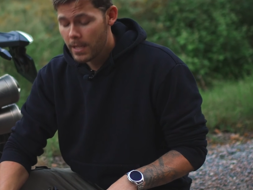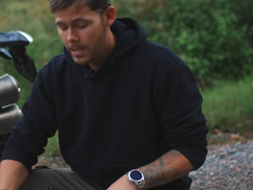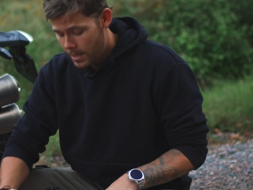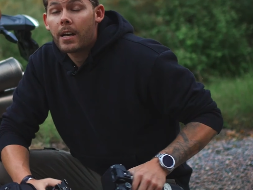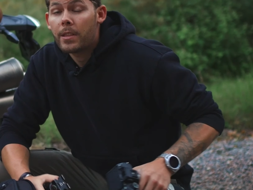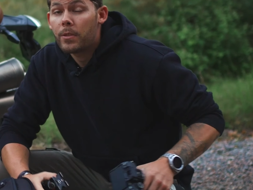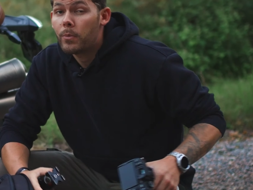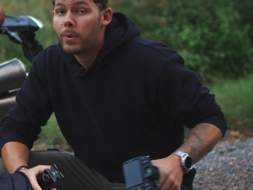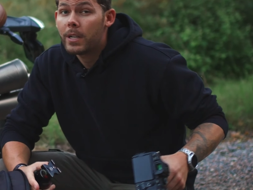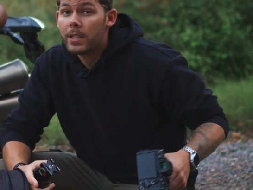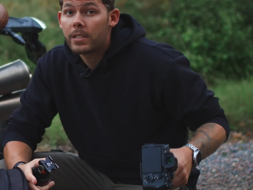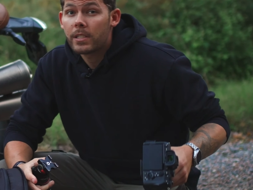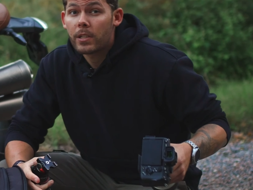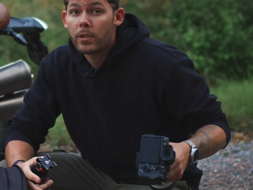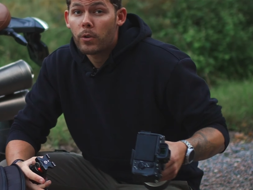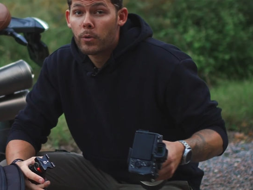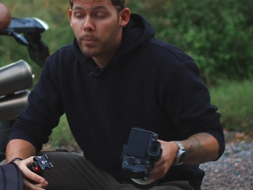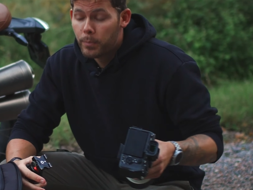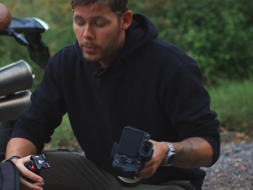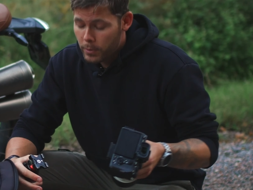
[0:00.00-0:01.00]
Otherwise, I
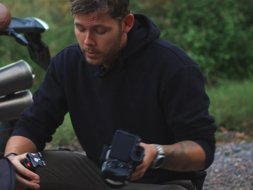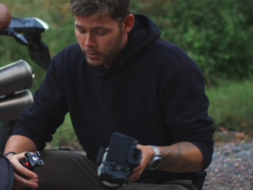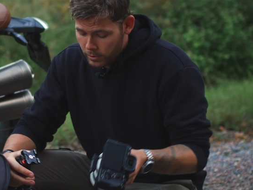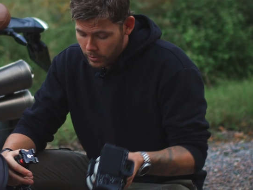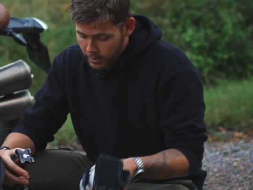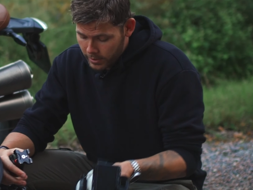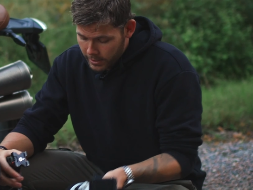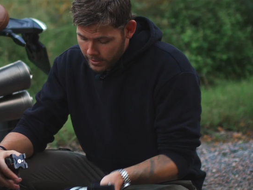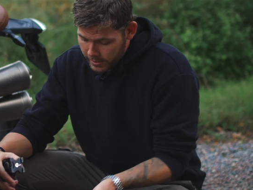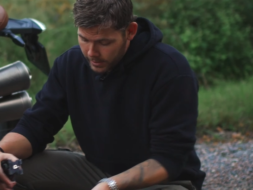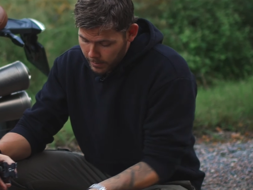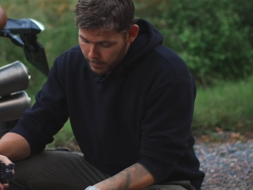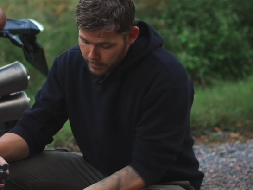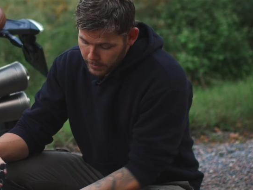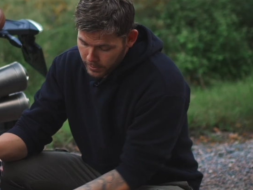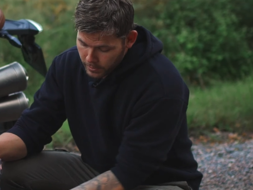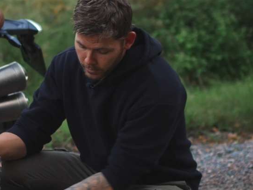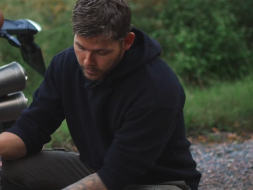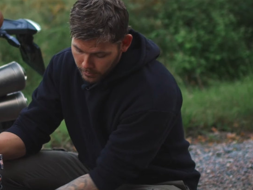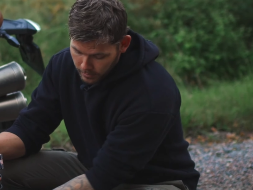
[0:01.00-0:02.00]
hope you enjoyed this
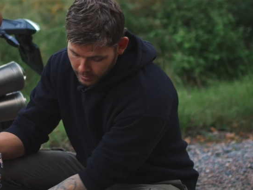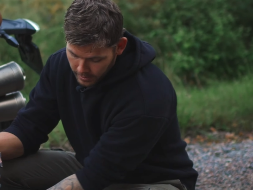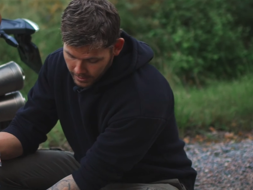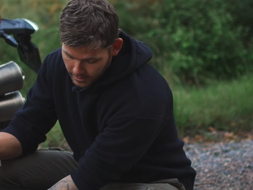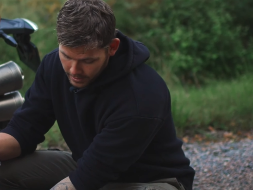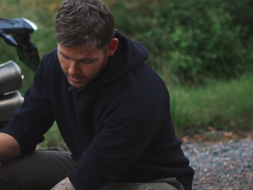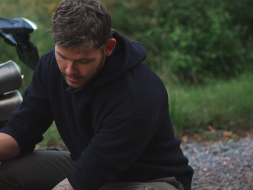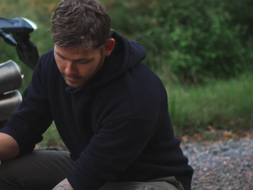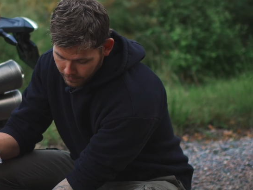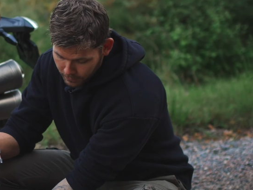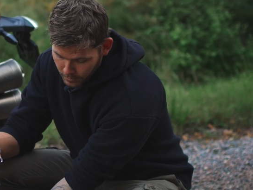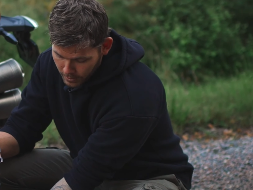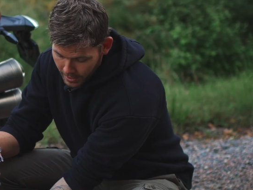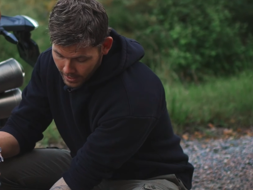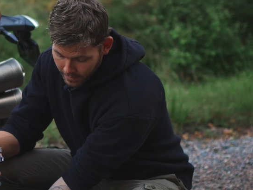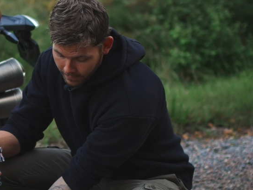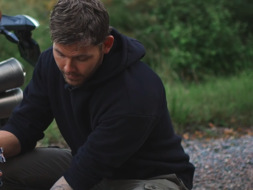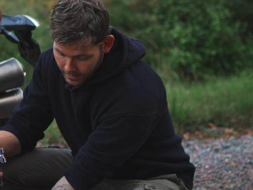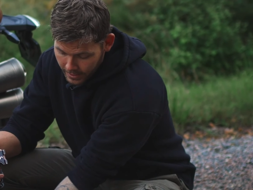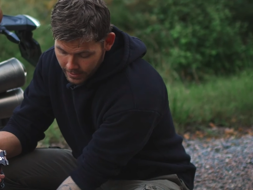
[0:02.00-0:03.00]
episode, and if you
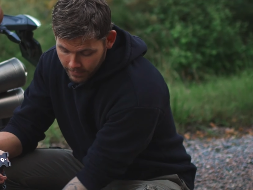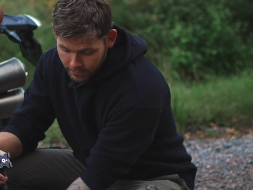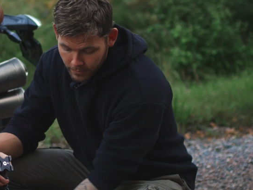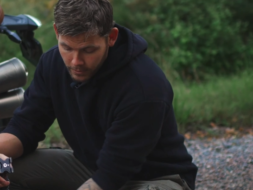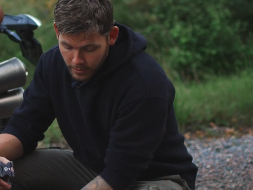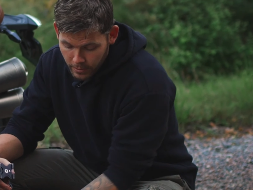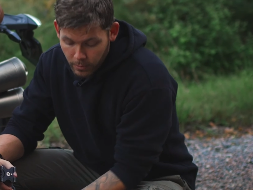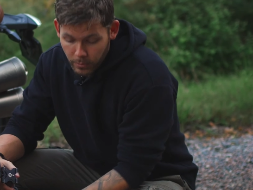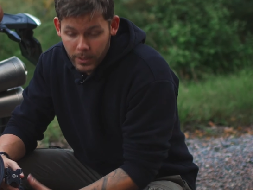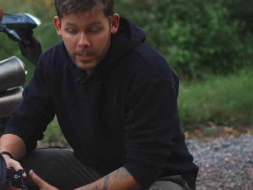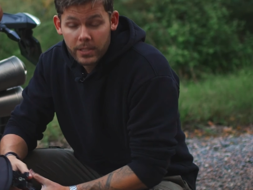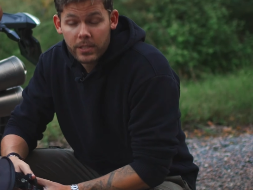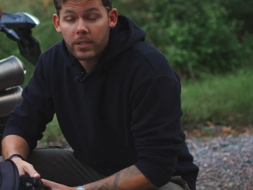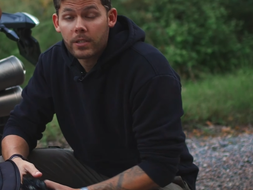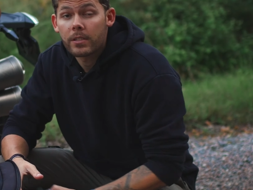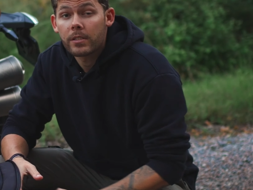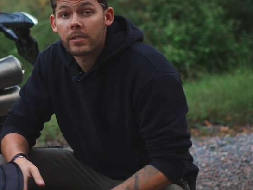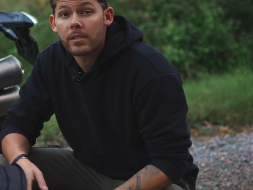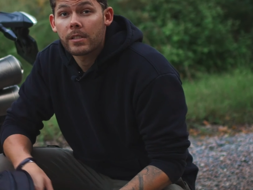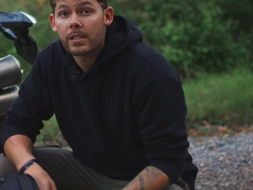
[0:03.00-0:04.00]
have any further
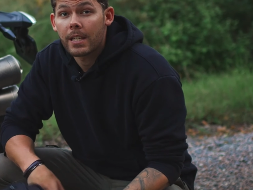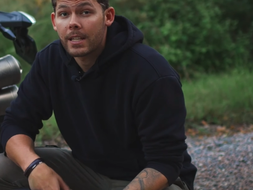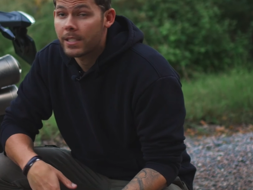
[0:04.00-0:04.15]
questions,